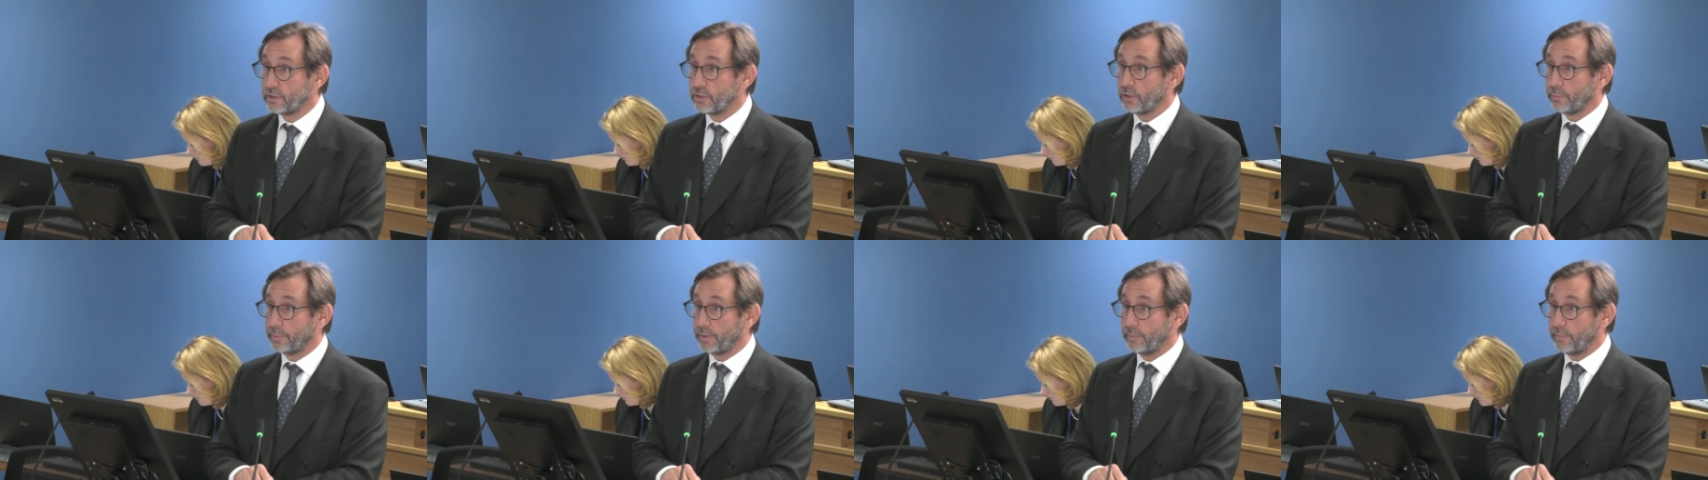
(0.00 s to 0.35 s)

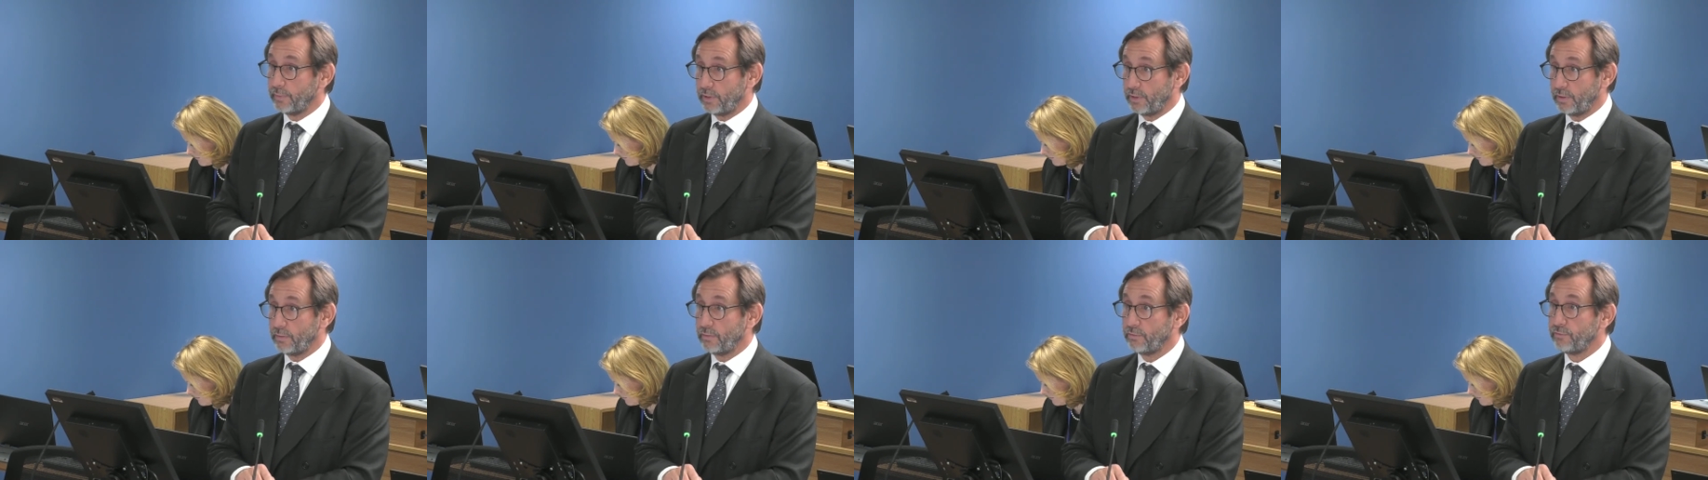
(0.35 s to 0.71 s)
topic
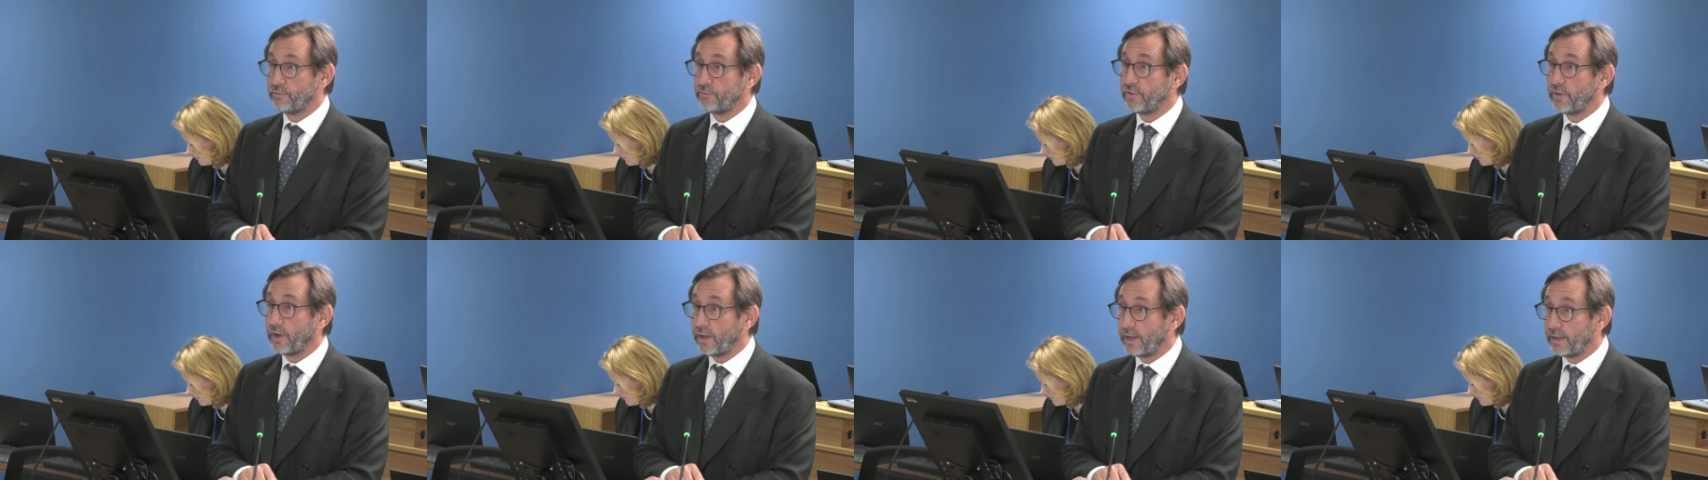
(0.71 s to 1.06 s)
with you of
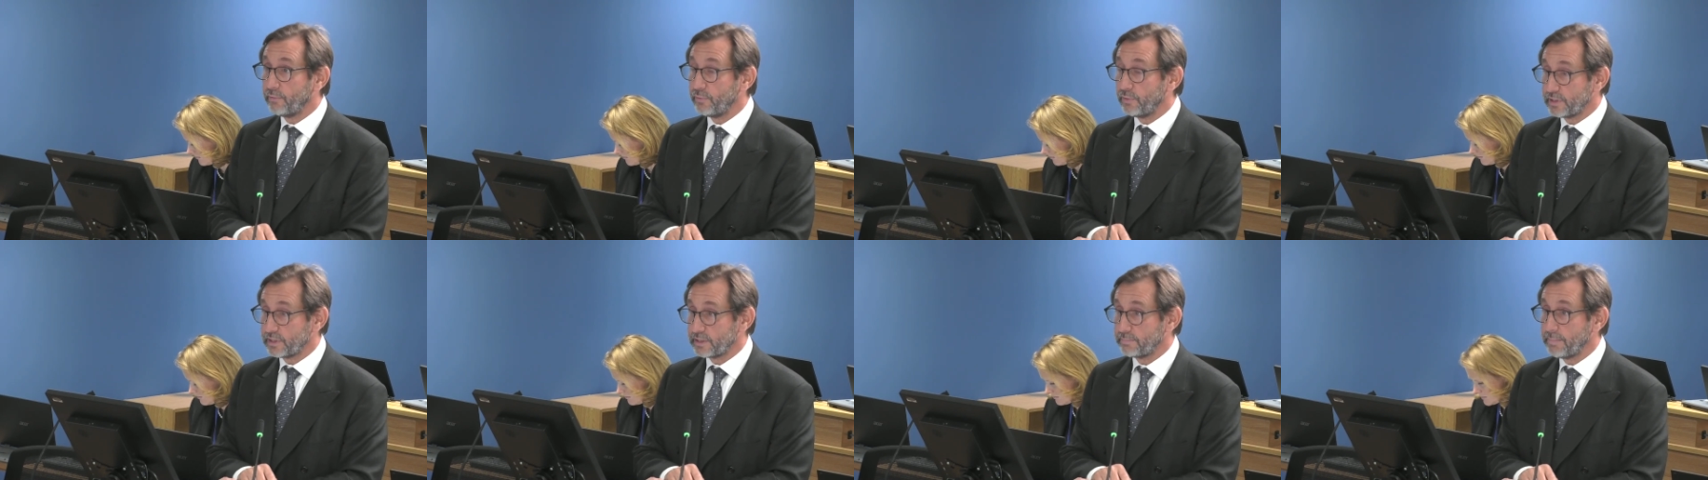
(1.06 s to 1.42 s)
fire
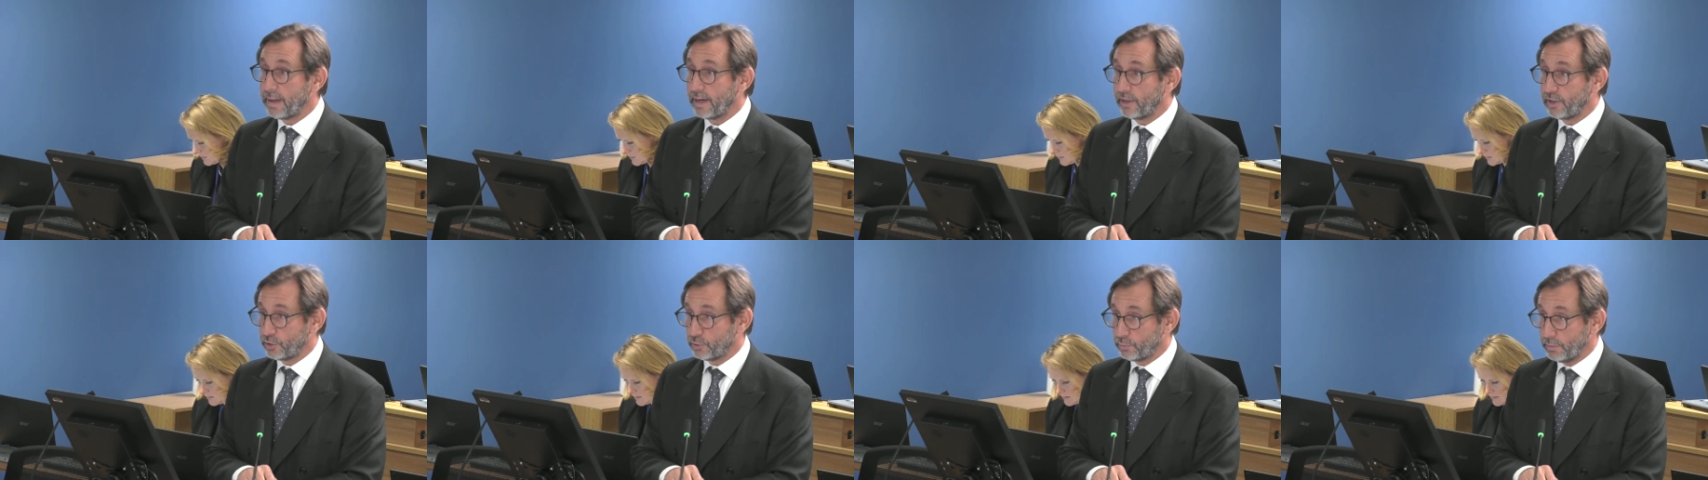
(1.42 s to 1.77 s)
risk
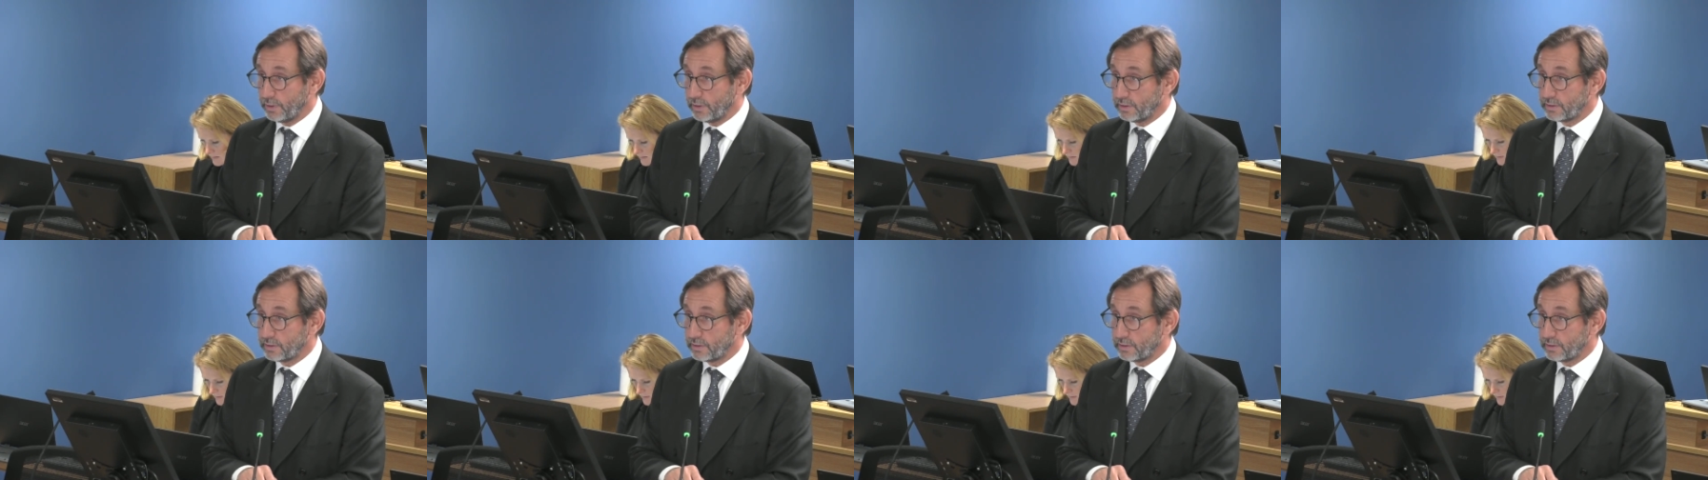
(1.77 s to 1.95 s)
management.